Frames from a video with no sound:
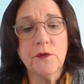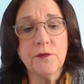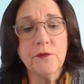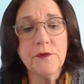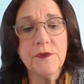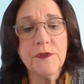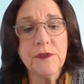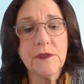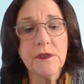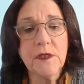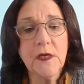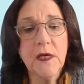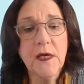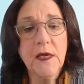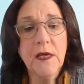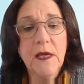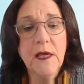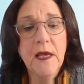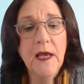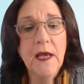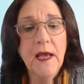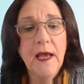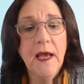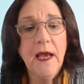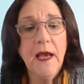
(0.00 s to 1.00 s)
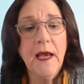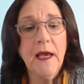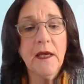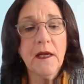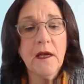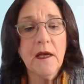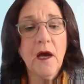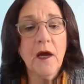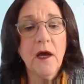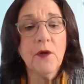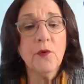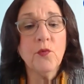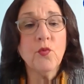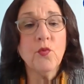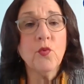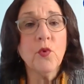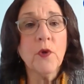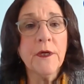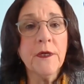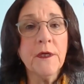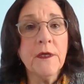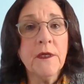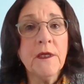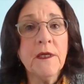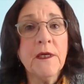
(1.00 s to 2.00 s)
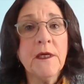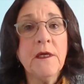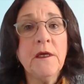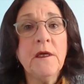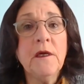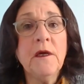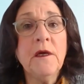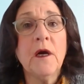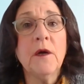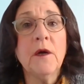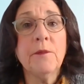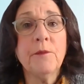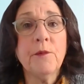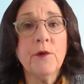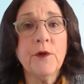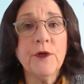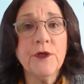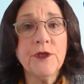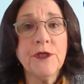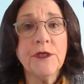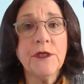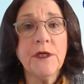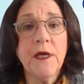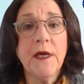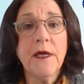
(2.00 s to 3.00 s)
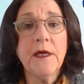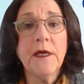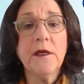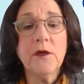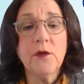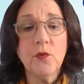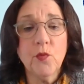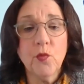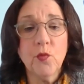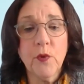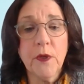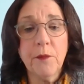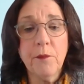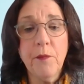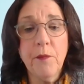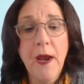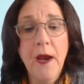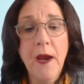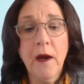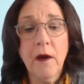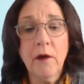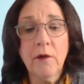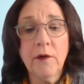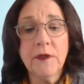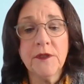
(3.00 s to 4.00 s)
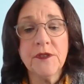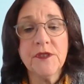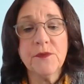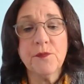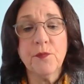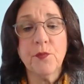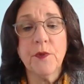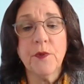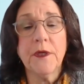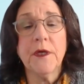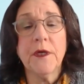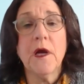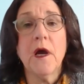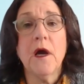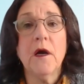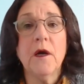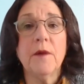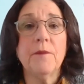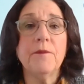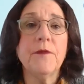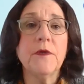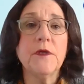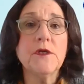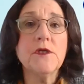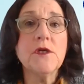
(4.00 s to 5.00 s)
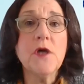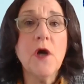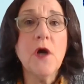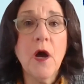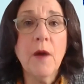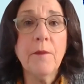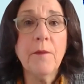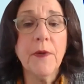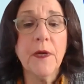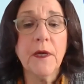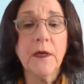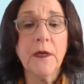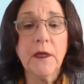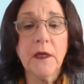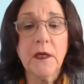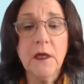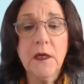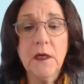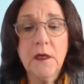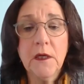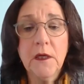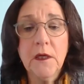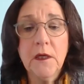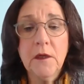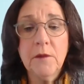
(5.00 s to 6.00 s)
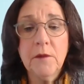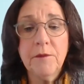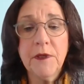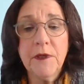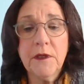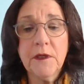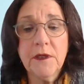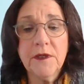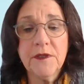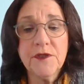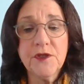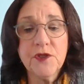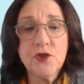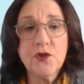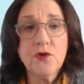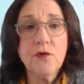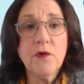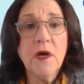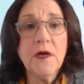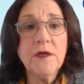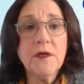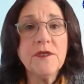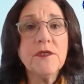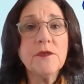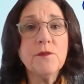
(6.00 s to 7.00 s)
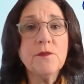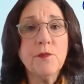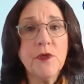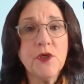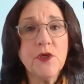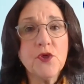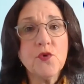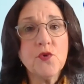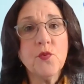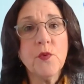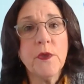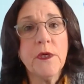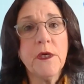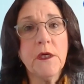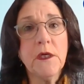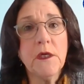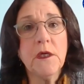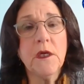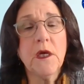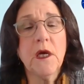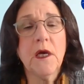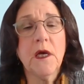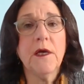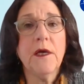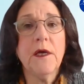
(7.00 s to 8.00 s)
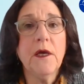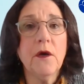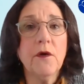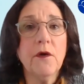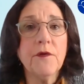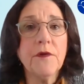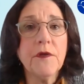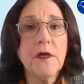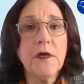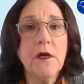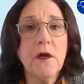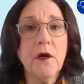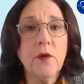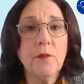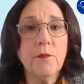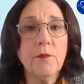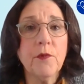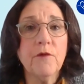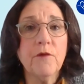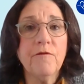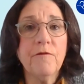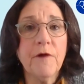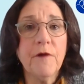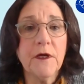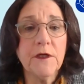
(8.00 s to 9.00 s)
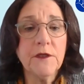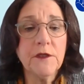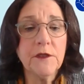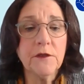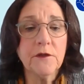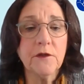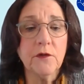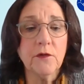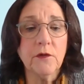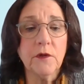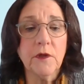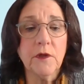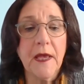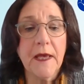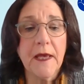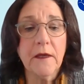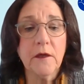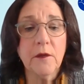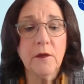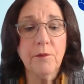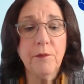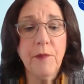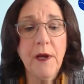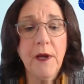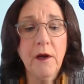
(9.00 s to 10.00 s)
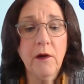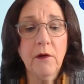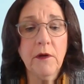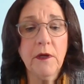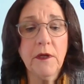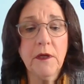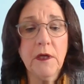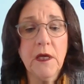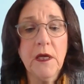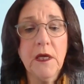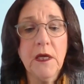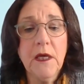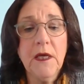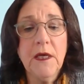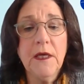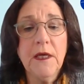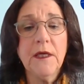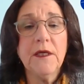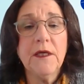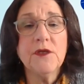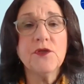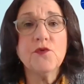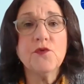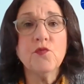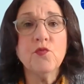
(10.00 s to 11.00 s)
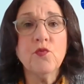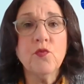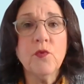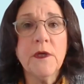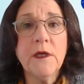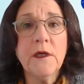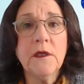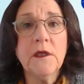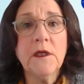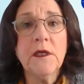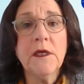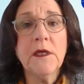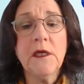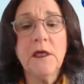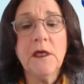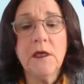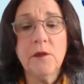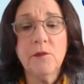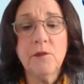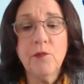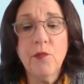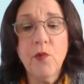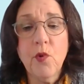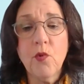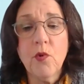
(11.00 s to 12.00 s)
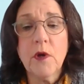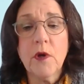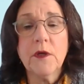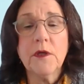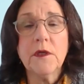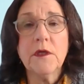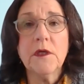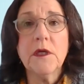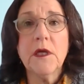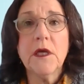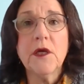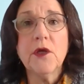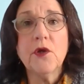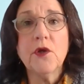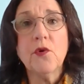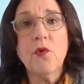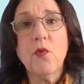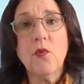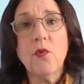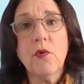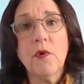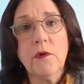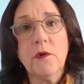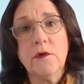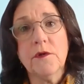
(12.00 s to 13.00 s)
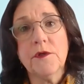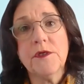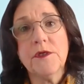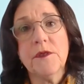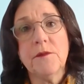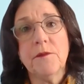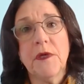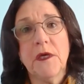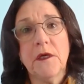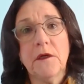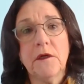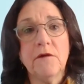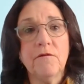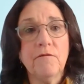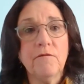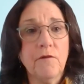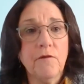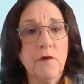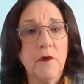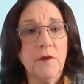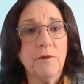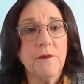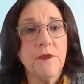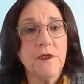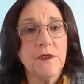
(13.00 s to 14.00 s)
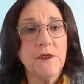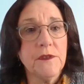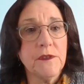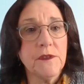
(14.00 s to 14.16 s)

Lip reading: use. And I really appreciate it when parents bring up the topic, because trust between a healthcare professional and a parent is really important in order to make informed